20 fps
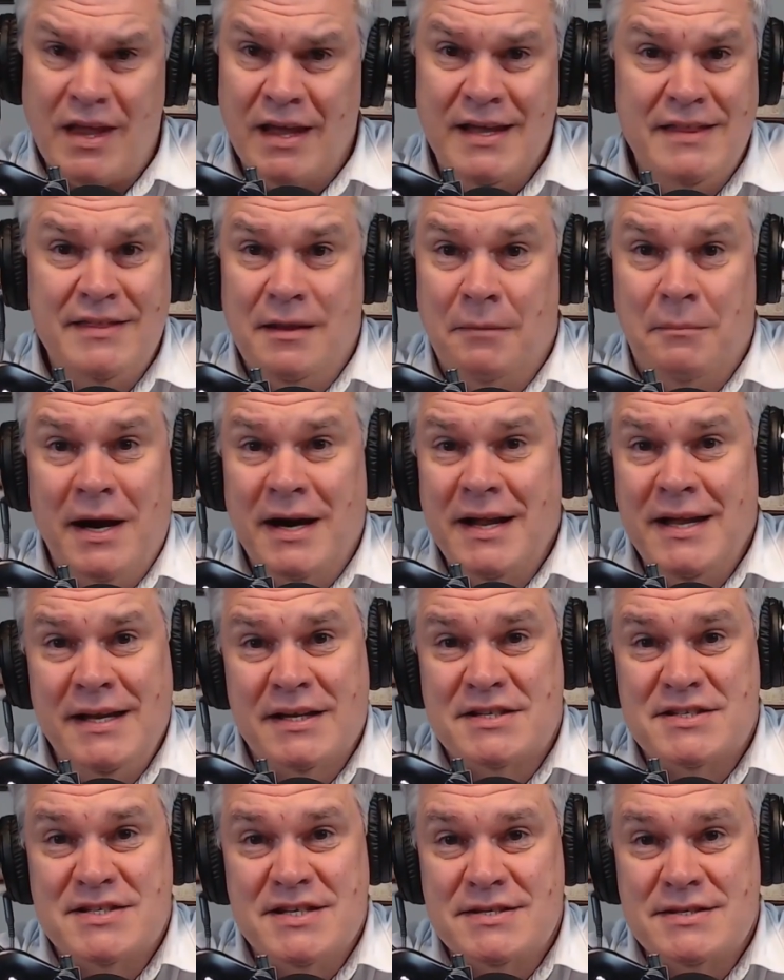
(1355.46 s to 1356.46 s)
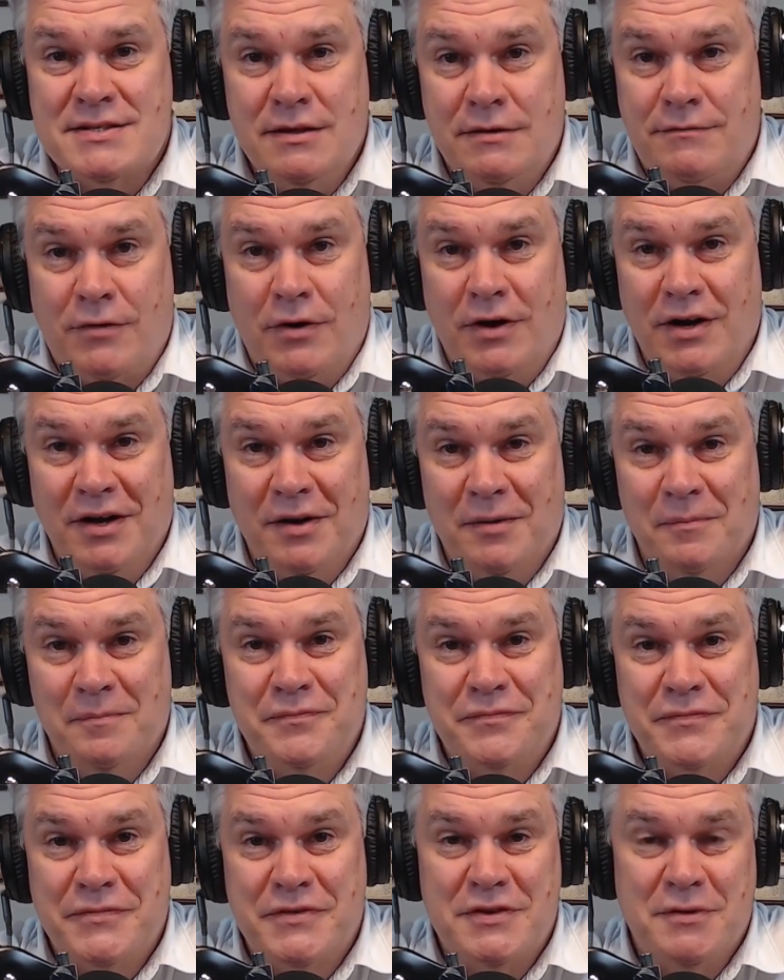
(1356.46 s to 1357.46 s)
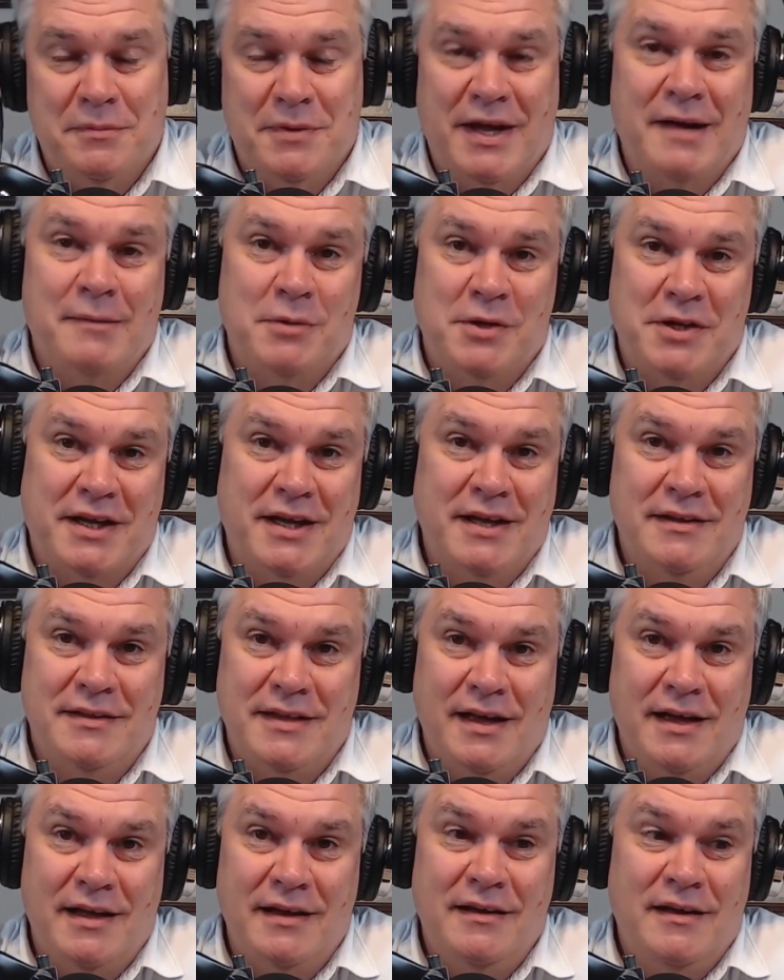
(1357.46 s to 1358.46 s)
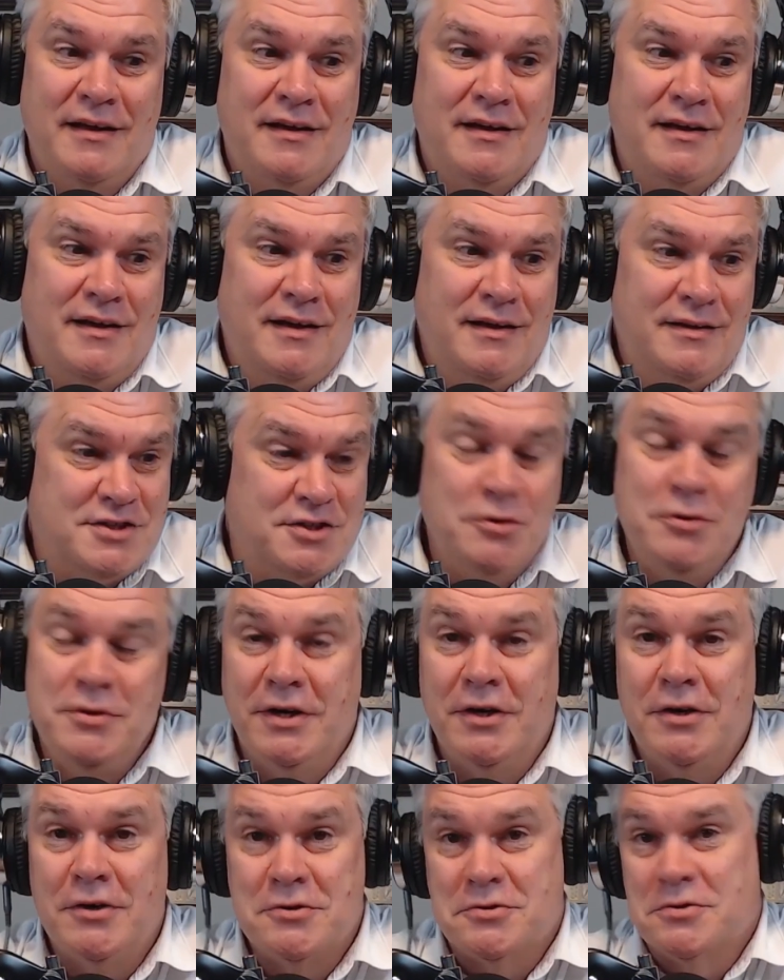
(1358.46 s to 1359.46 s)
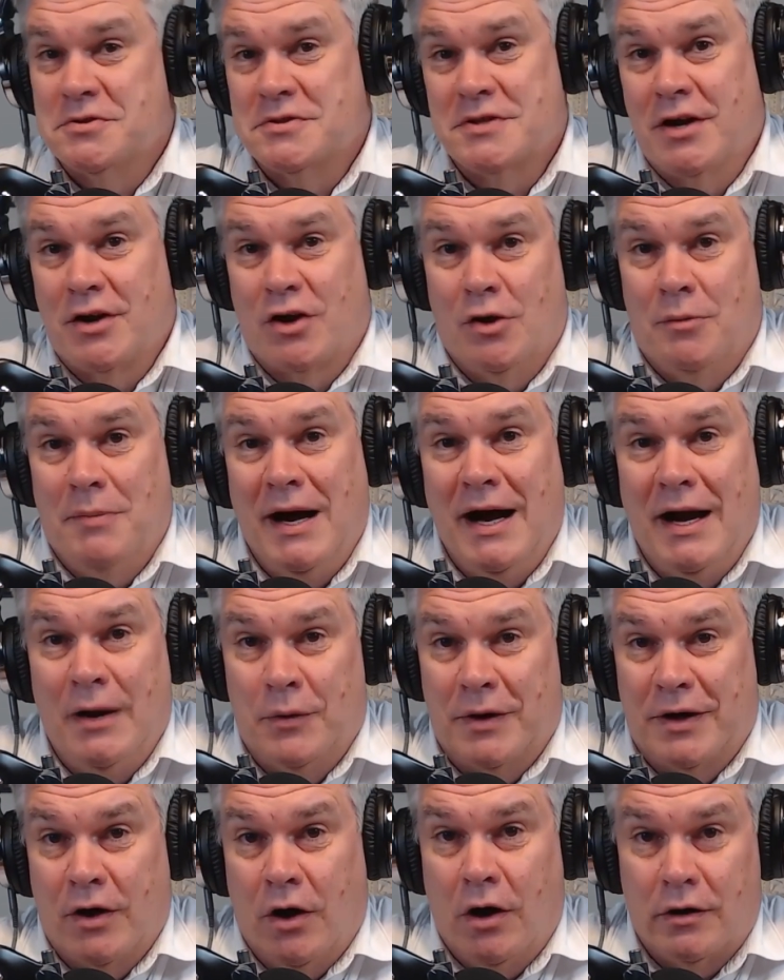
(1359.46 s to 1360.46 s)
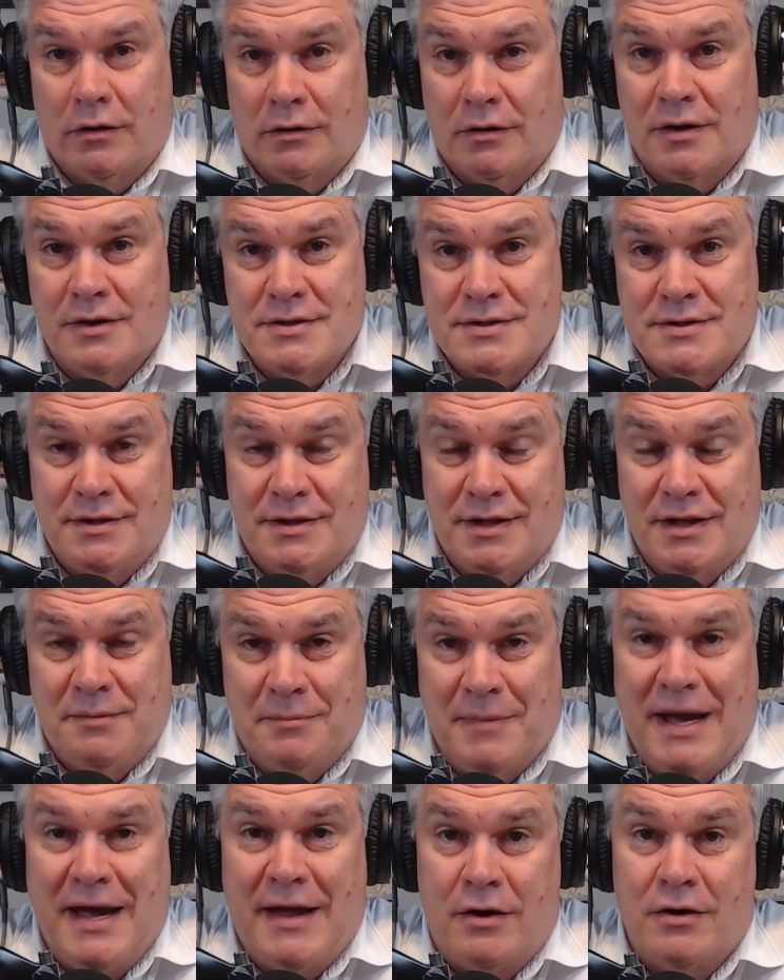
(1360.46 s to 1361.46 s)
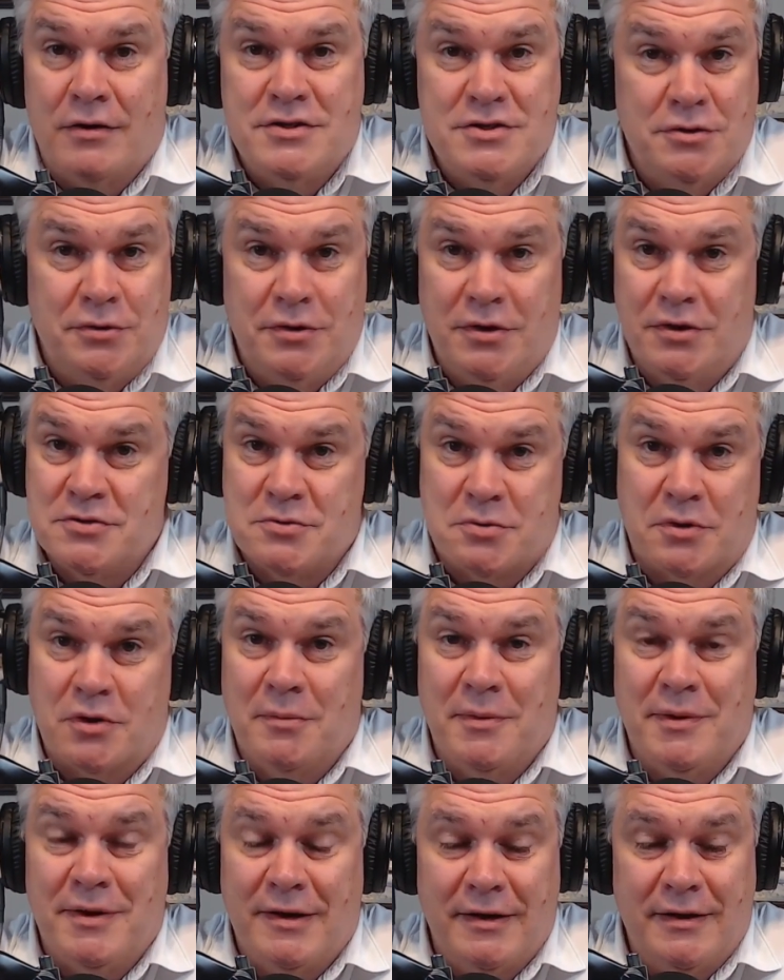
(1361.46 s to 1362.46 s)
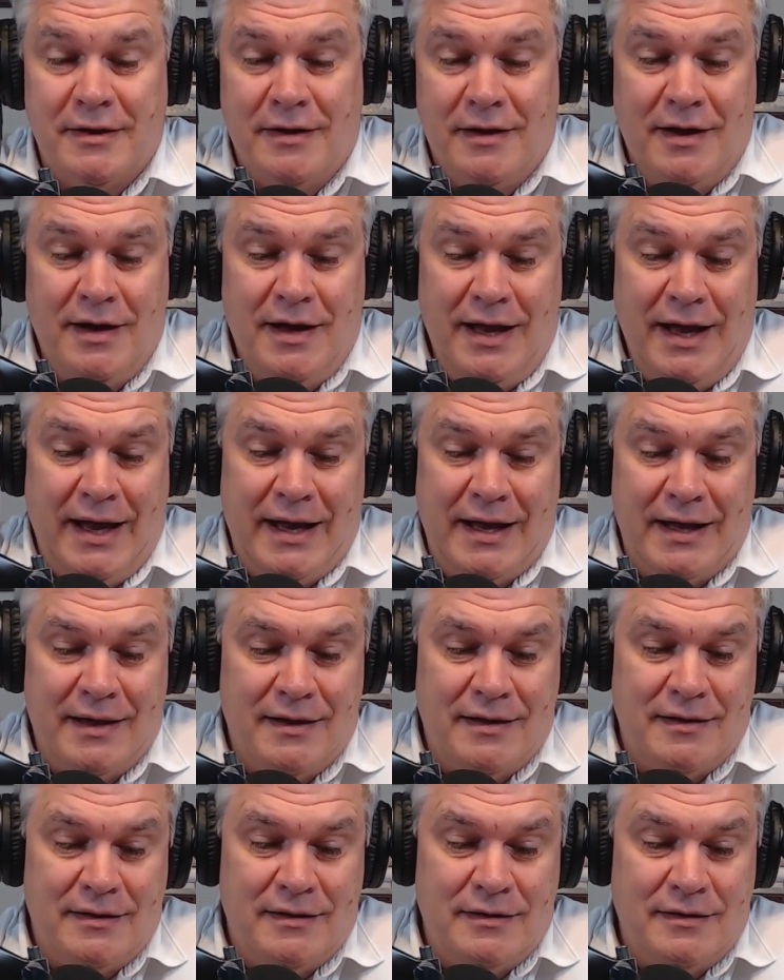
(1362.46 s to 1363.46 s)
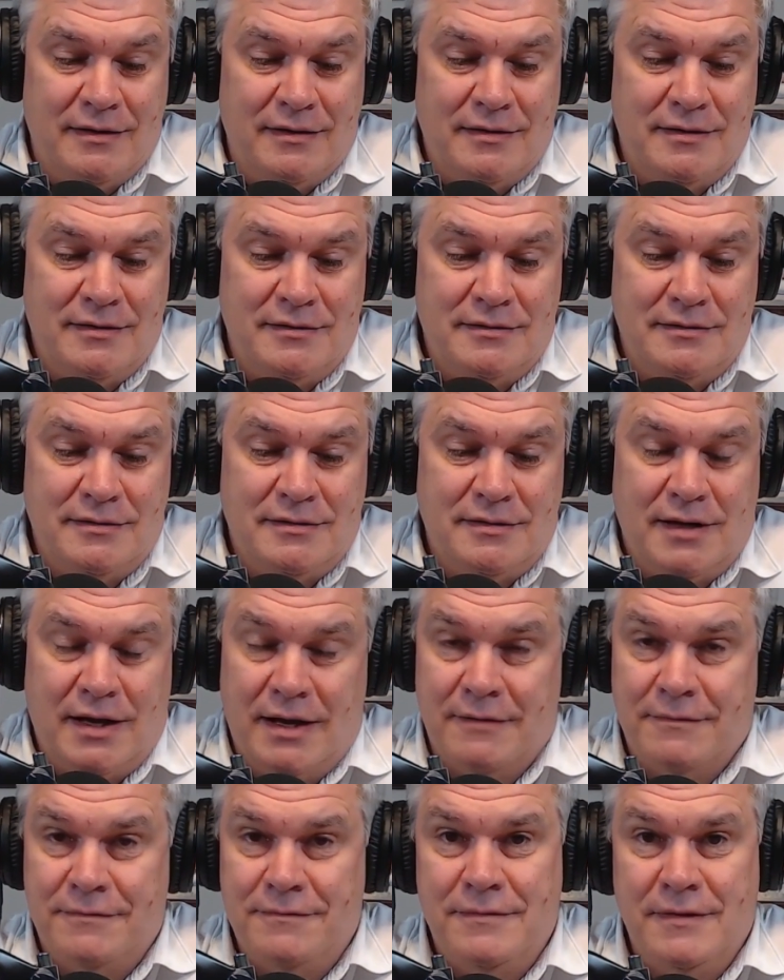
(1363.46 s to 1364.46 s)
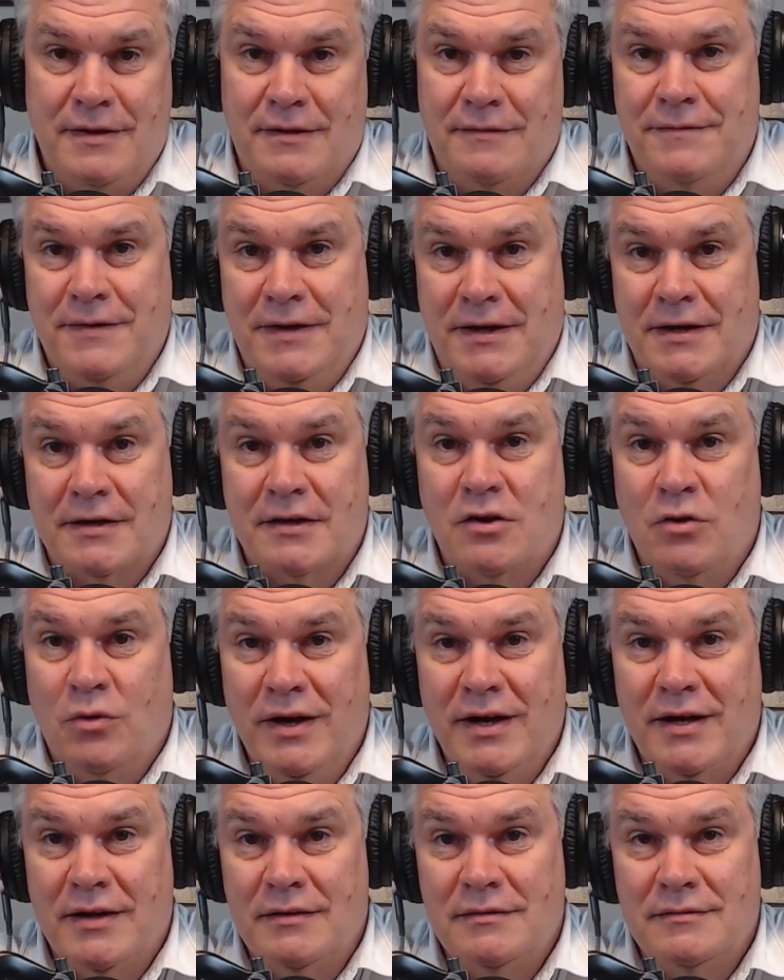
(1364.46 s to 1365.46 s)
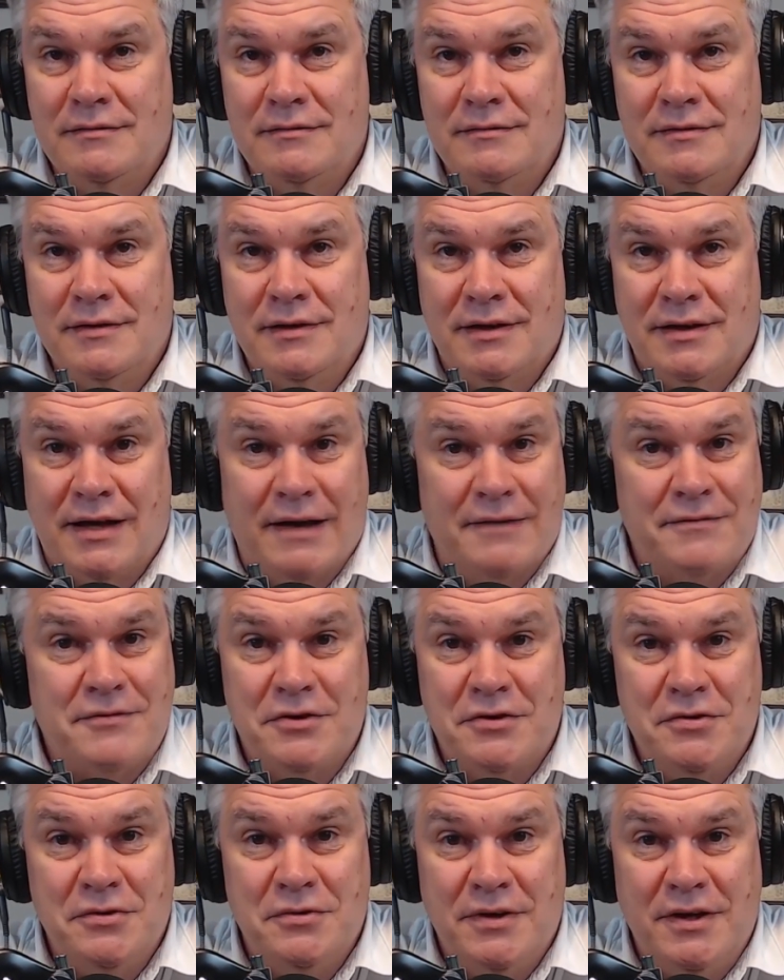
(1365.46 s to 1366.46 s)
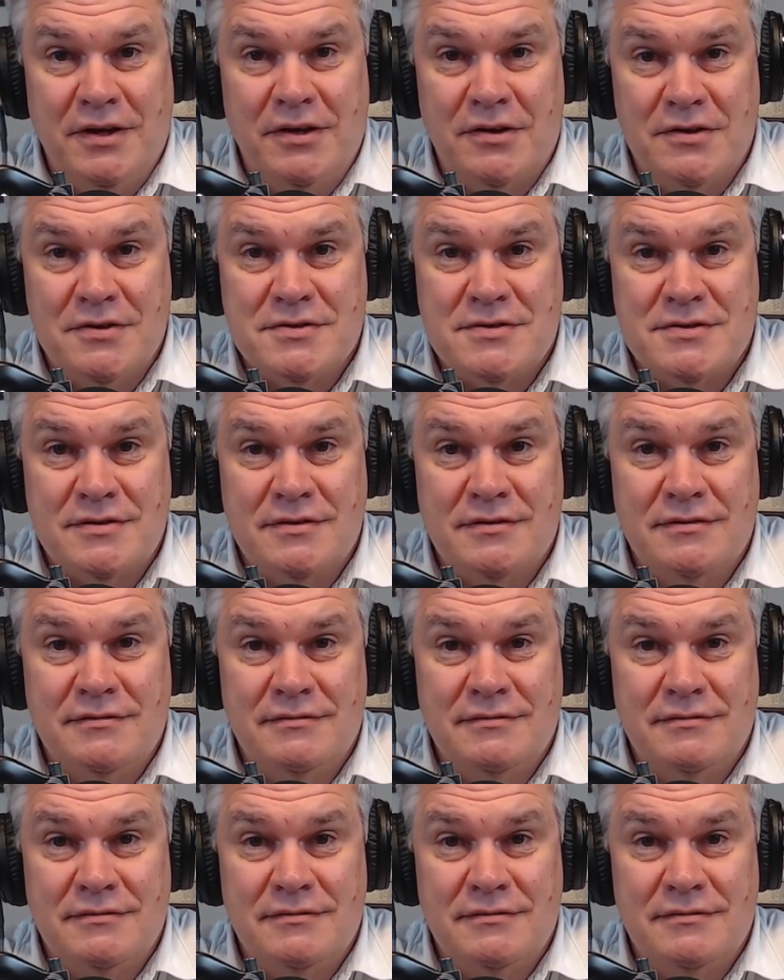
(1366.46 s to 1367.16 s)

the money existed for him to be able to get that. 2 years was going to go by regardless. It didn't matter. 2 years would go by. And if he had quit, and after 2 years,